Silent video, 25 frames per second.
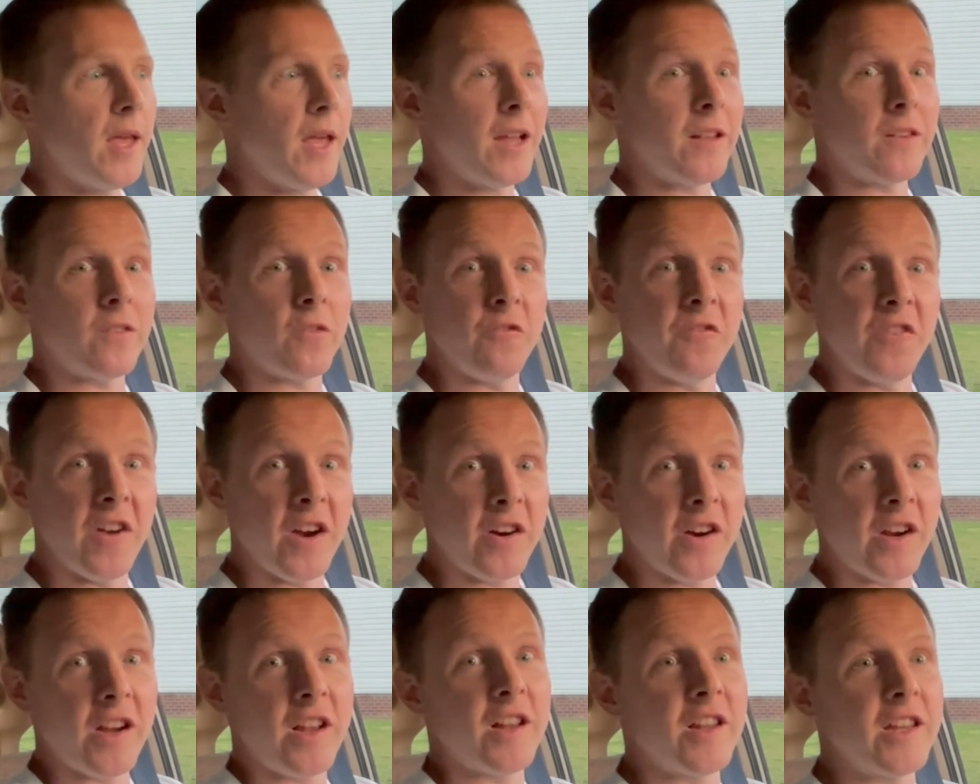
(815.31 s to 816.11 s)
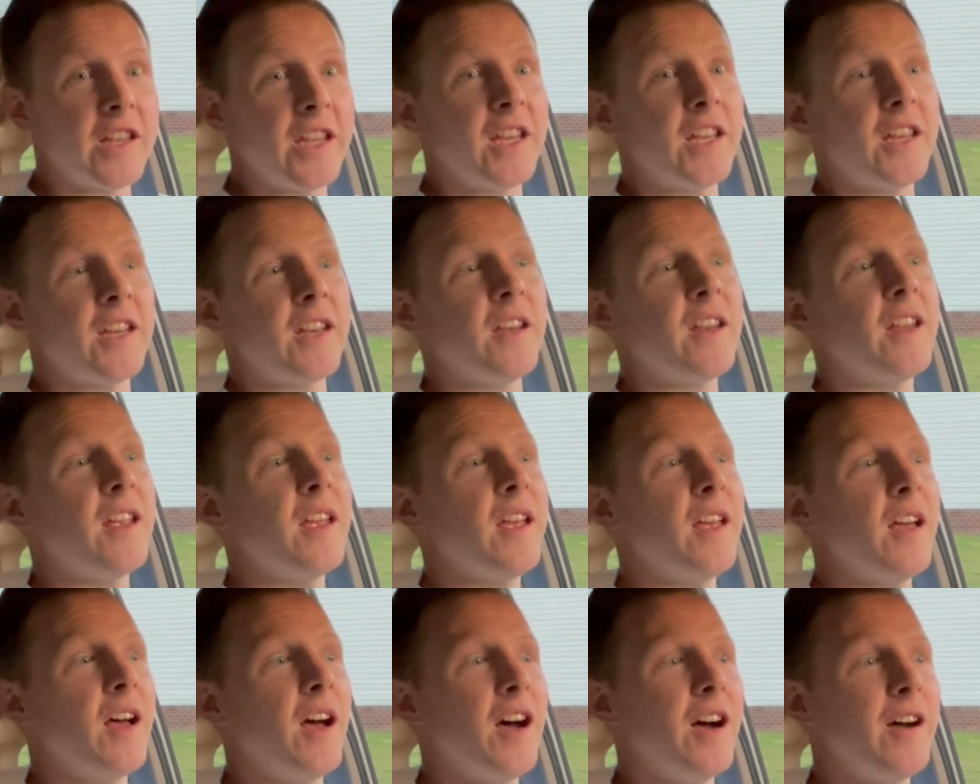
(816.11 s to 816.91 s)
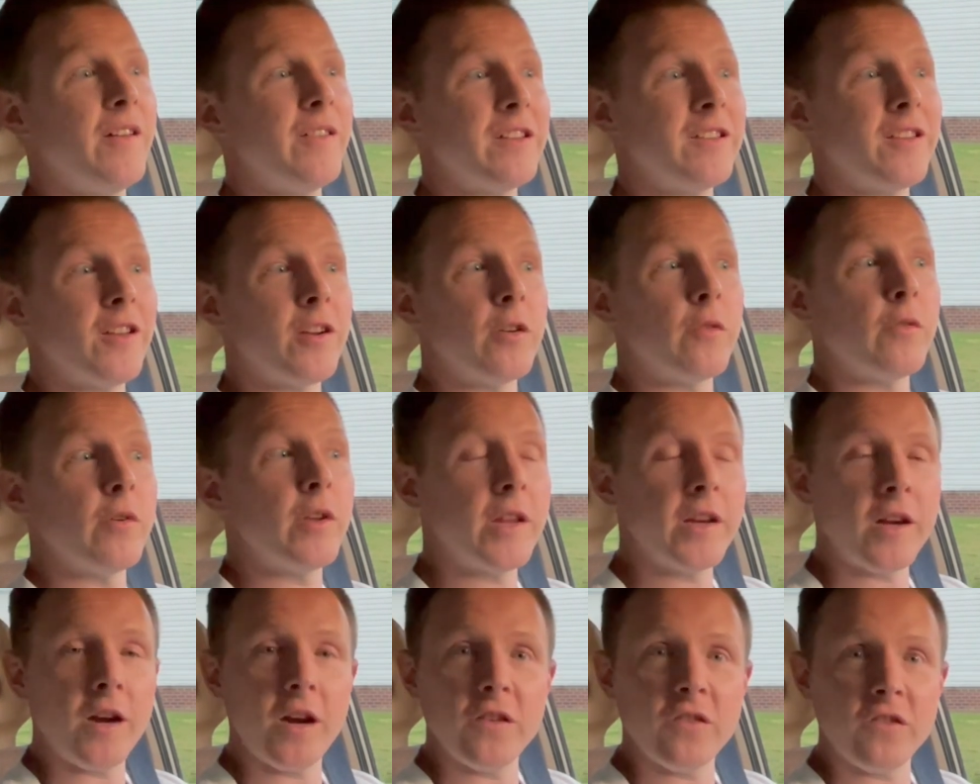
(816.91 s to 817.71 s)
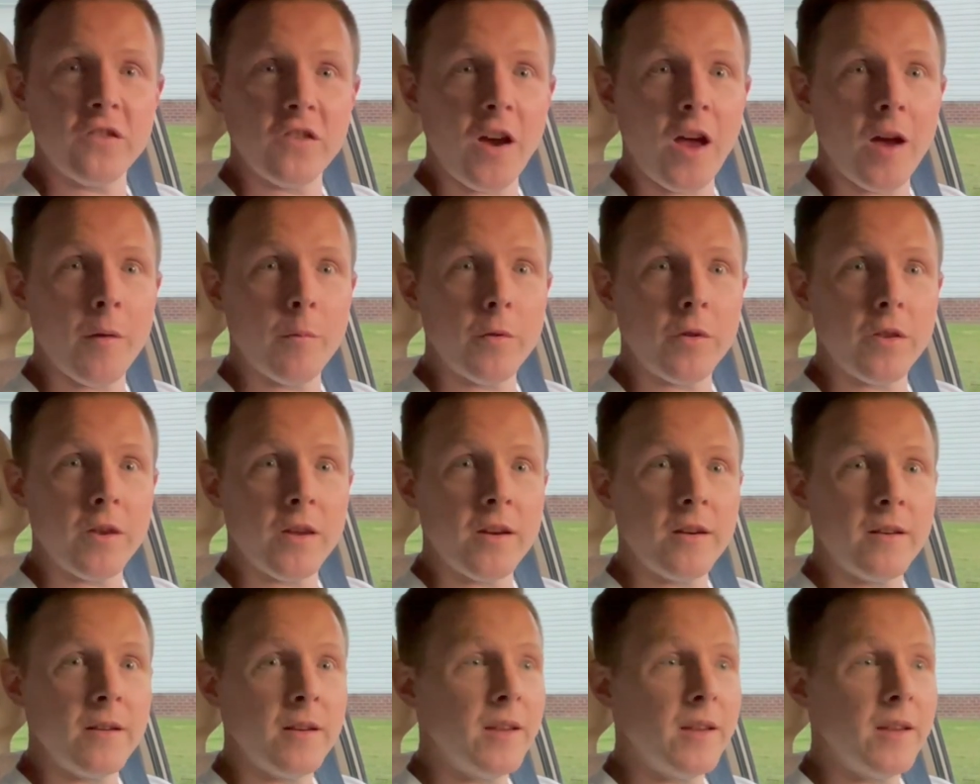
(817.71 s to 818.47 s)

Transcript: It's very clean. They've done a really nice job with it,